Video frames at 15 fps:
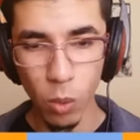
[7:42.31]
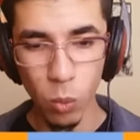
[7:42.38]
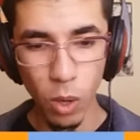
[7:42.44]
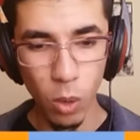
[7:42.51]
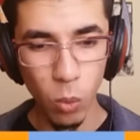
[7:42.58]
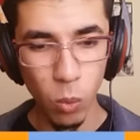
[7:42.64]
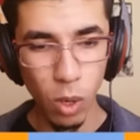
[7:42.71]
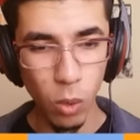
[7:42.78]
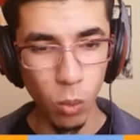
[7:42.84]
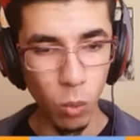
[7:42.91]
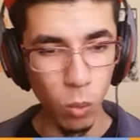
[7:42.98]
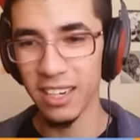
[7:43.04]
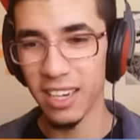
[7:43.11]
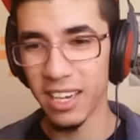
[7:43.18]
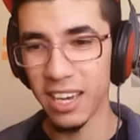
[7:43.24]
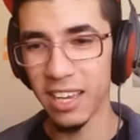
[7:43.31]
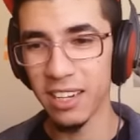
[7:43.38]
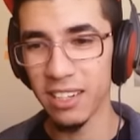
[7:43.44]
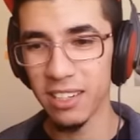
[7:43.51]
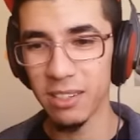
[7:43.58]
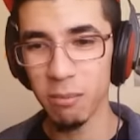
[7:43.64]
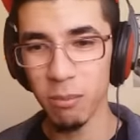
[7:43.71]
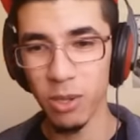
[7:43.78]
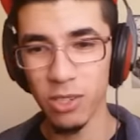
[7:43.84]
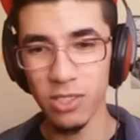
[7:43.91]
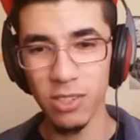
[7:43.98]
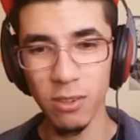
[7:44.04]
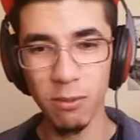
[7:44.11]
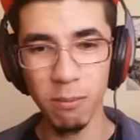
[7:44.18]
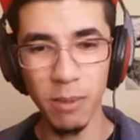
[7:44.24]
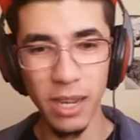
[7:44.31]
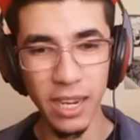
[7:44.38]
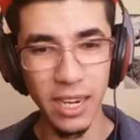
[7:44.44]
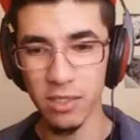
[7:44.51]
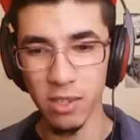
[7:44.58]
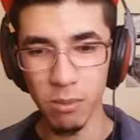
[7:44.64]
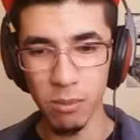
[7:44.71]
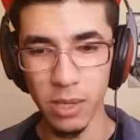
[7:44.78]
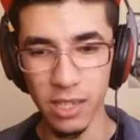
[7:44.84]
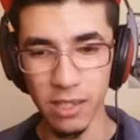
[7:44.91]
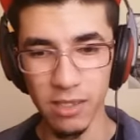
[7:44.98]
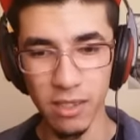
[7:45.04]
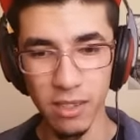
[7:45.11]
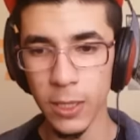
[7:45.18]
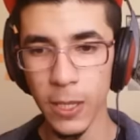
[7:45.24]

Whoa, whoa. He killed most of my zombies.